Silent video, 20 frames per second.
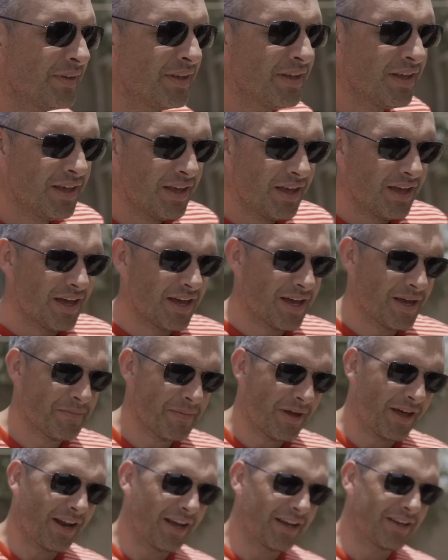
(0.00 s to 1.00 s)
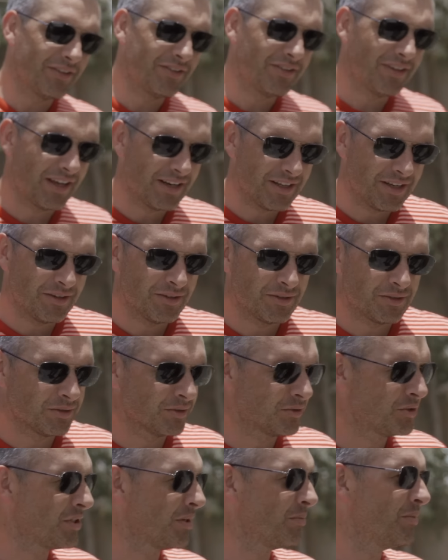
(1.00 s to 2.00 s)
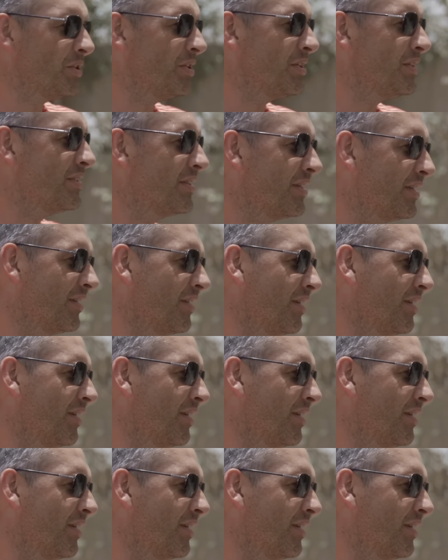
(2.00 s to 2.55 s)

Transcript: Thanks. Um, and I can tell you, good sandwich eating.